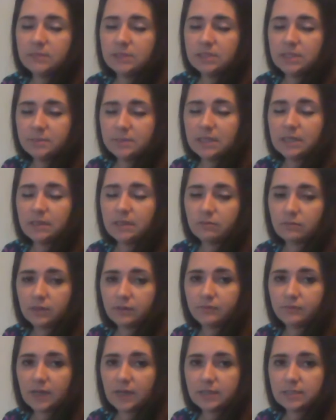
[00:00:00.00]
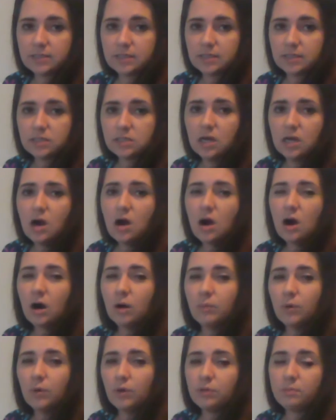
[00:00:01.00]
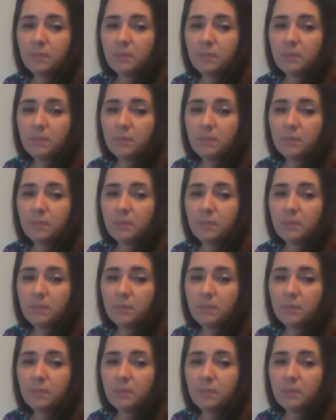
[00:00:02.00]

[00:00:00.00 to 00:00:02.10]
deep tendon reflexes are both